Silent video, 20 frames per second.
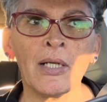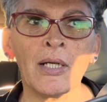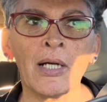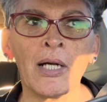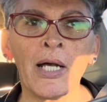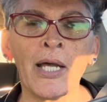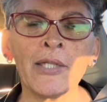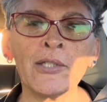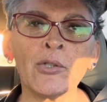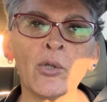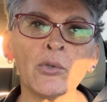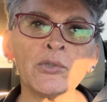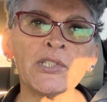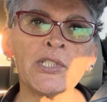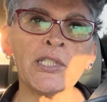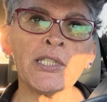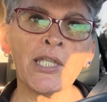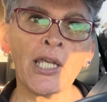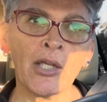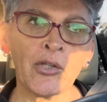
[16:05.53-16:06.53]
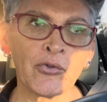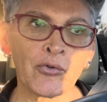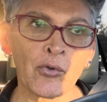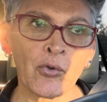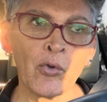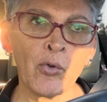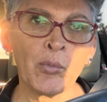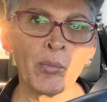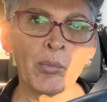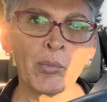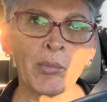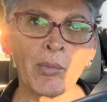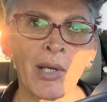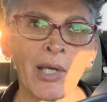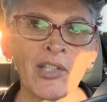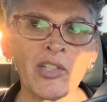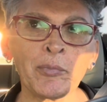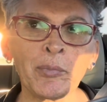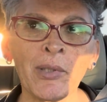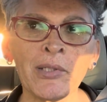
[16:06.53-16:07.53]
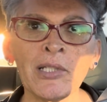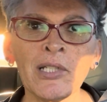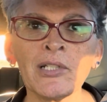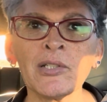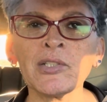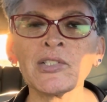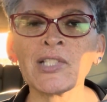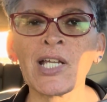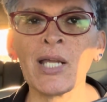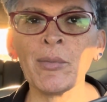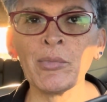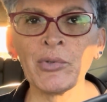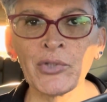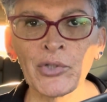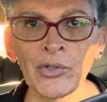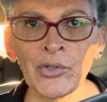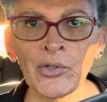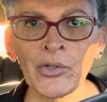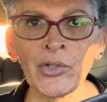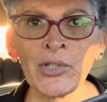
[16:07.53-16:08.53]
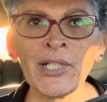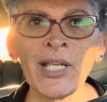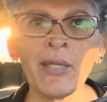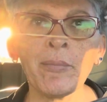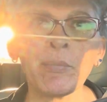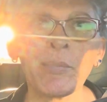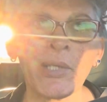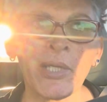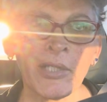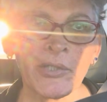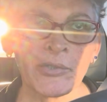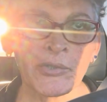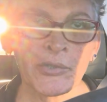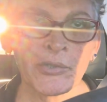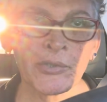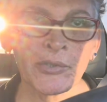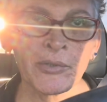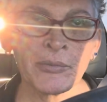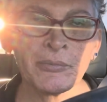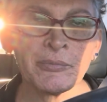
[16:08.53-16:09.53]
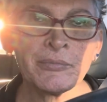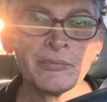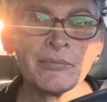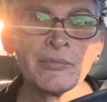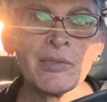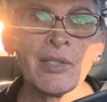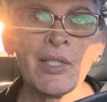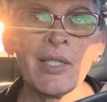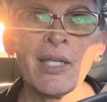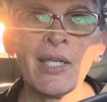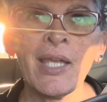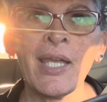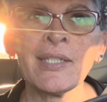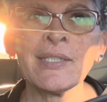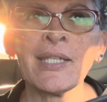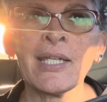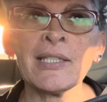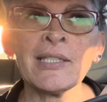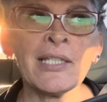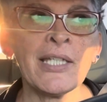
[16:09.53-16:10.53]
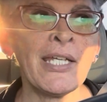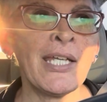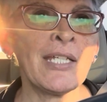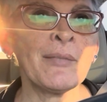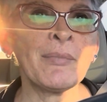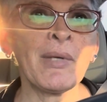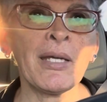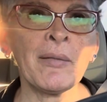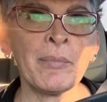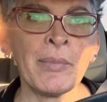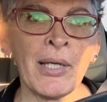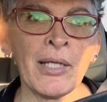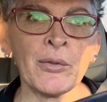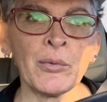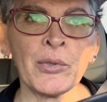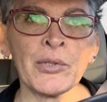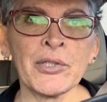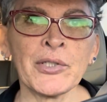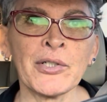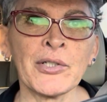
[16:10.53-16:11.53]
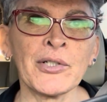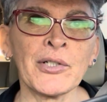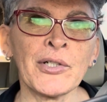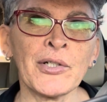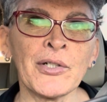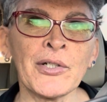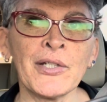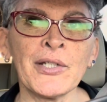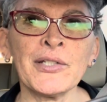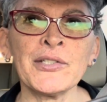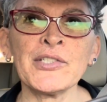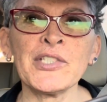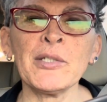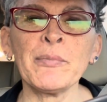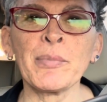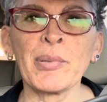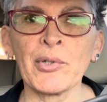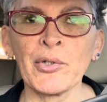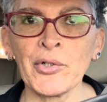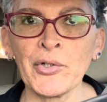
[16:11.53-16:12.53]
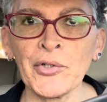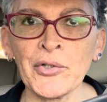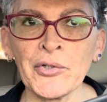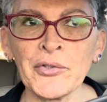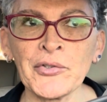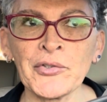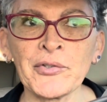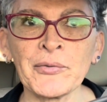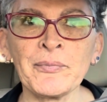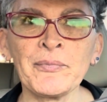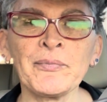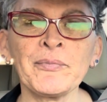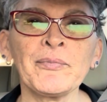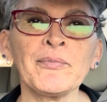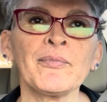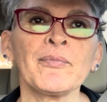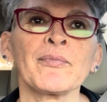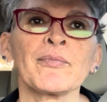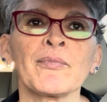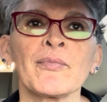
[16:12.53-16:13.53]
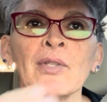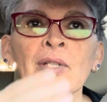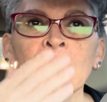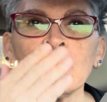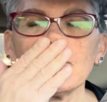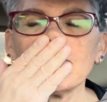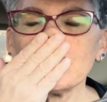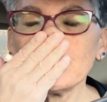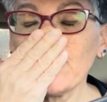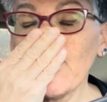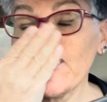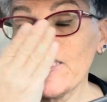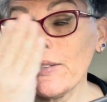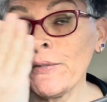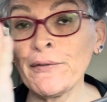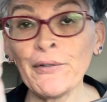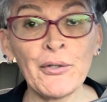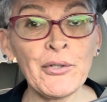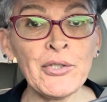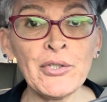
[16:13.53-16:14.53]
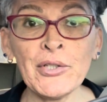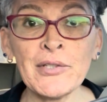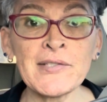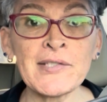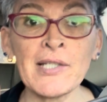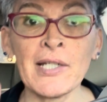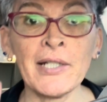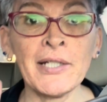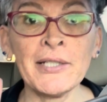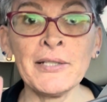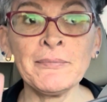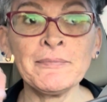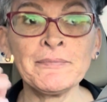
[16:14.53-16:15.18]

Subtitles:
I go to the guest room, I spend a little time with her and I pet her, and I lay in my bed with her and she purrs. That's a very good sign.